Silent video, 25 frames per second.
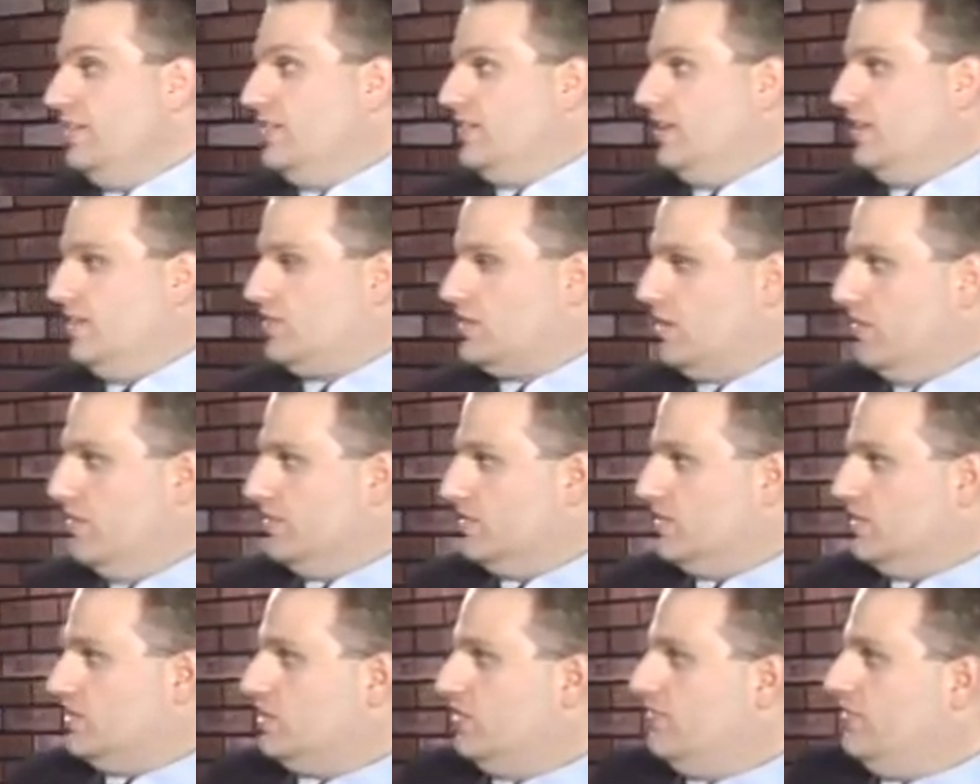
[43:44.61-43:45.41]
And so
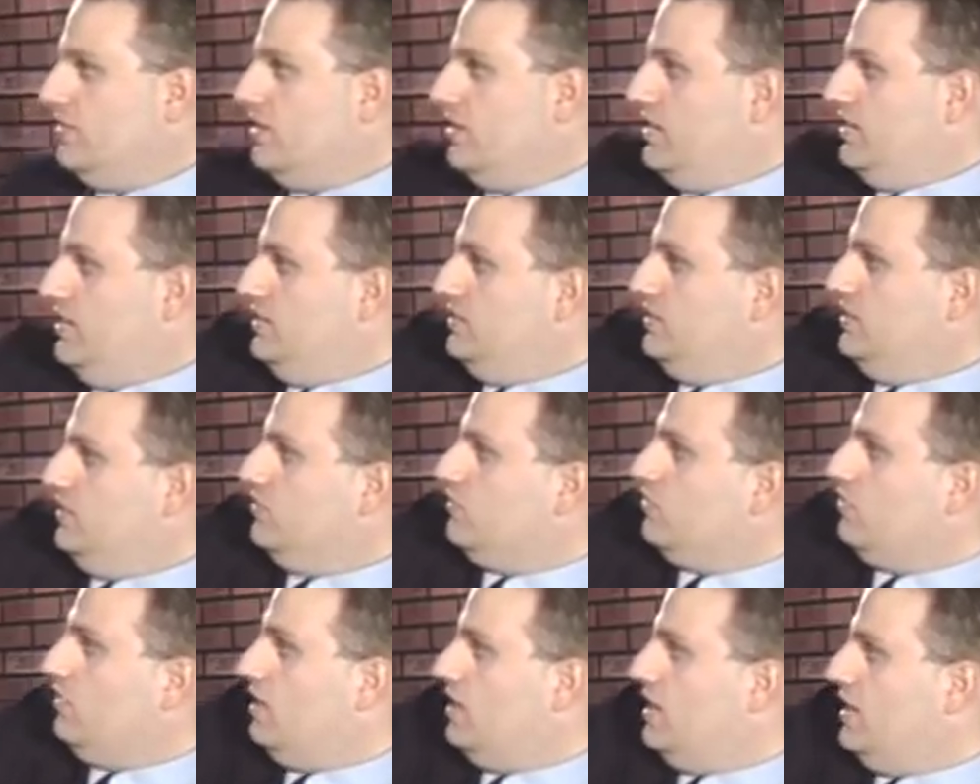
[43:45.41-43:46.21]
this is a very easy
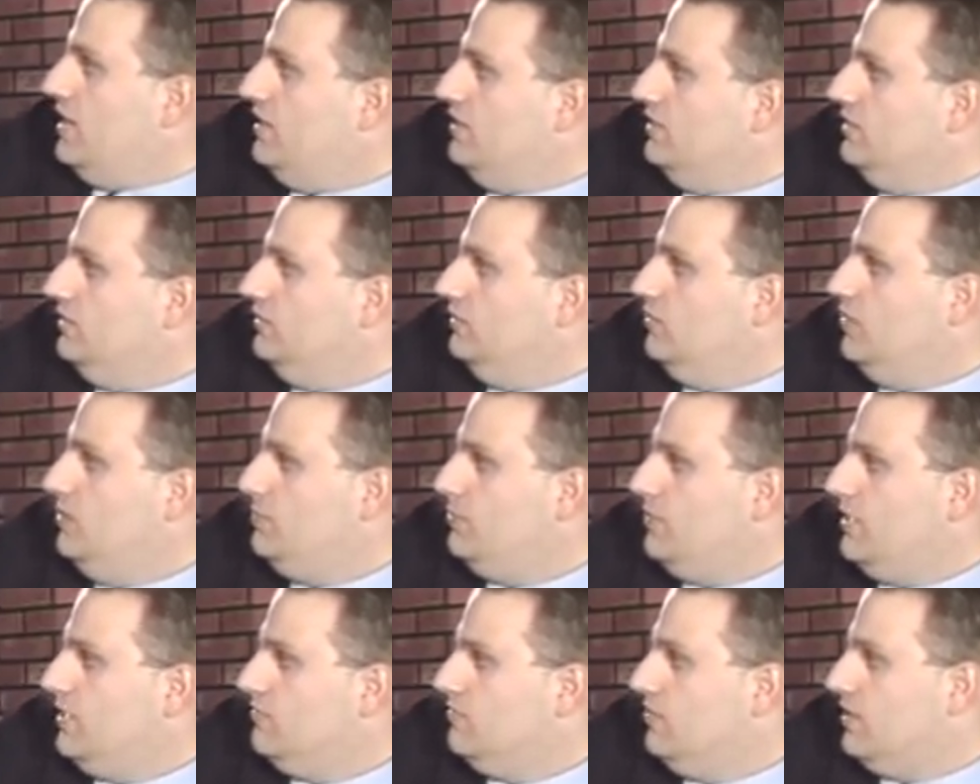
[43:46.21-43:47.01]
draw. We
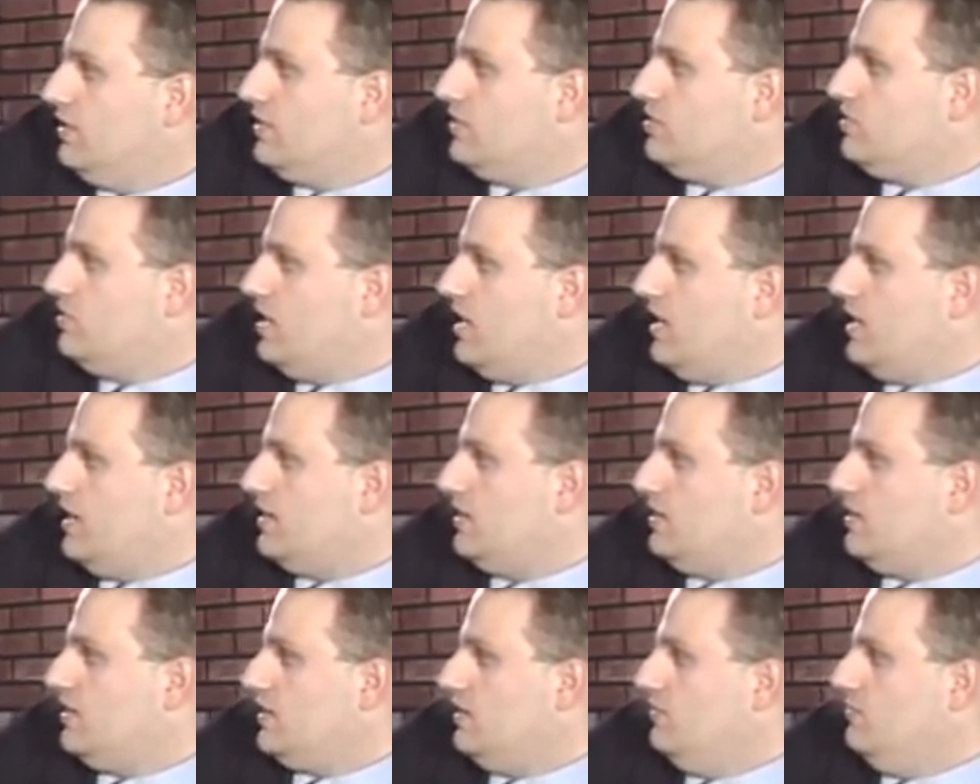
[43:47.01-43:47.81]
play rook check,
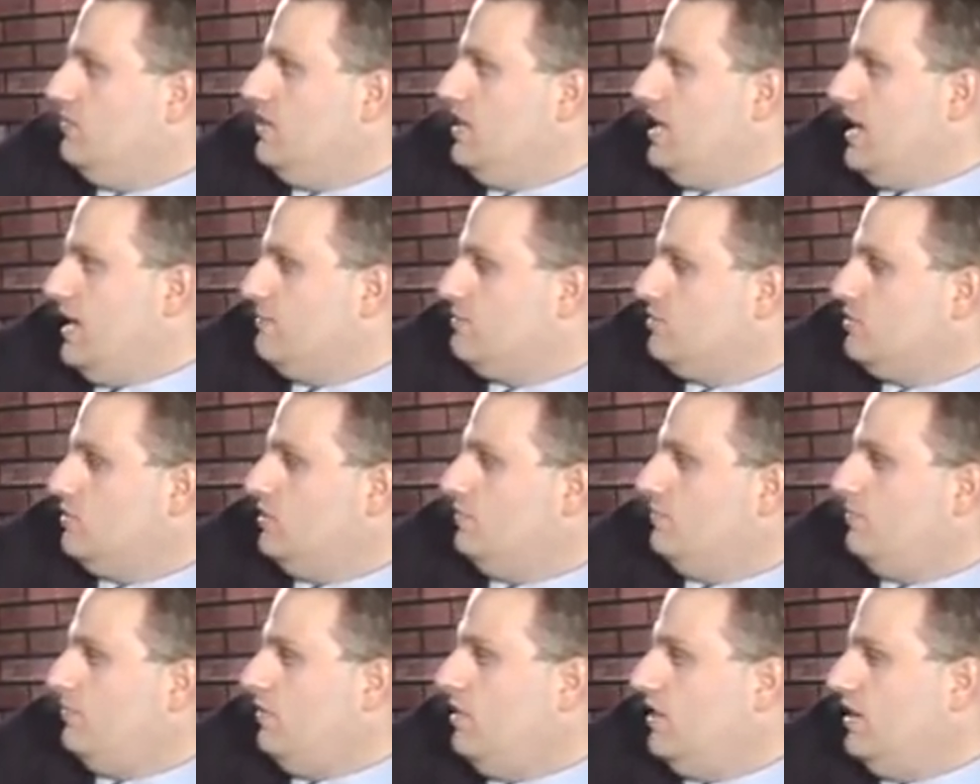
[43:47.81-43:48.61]
and we capture the
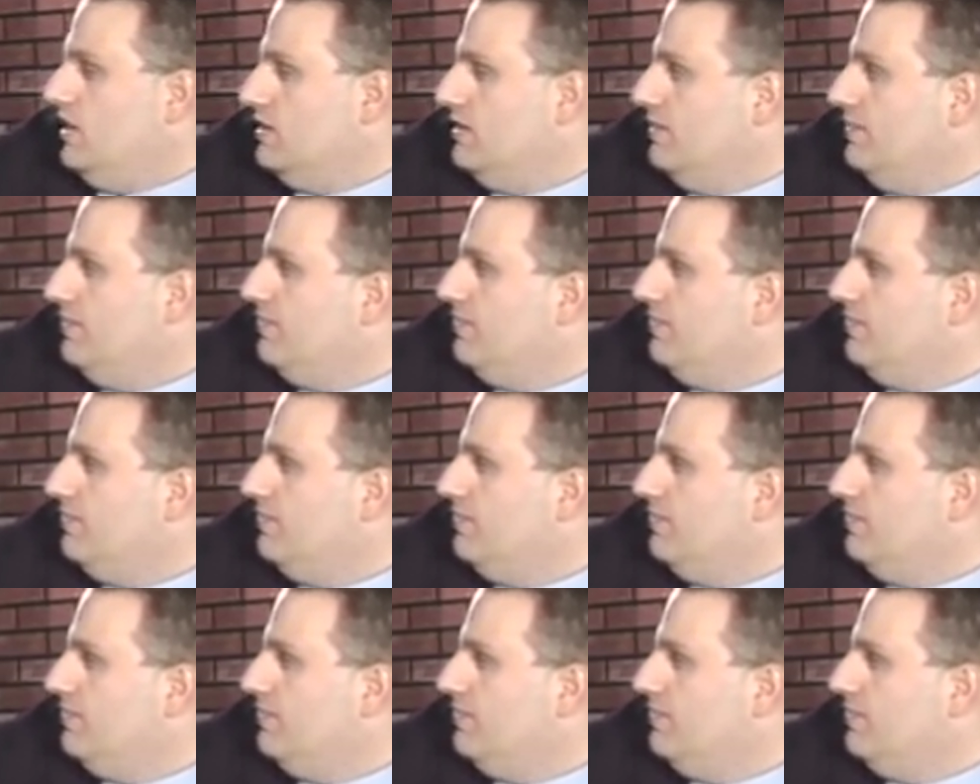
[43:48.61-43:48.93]
pawn.